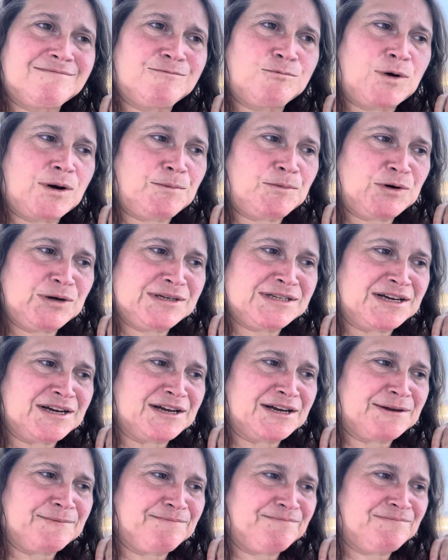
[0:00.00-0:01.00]
one more
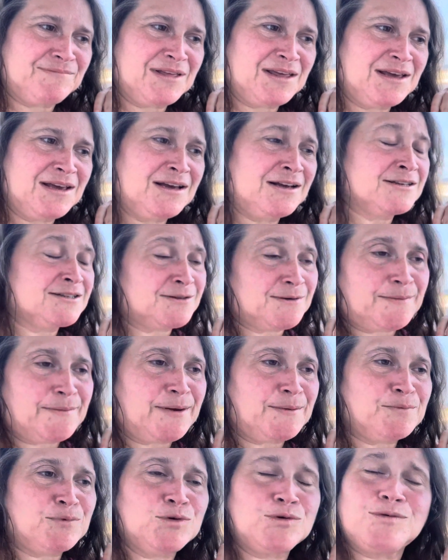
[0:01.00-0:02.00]
time,
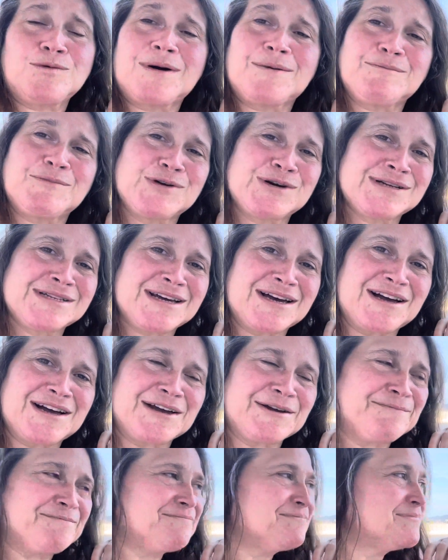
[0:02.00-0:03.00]
swimming pool one more time.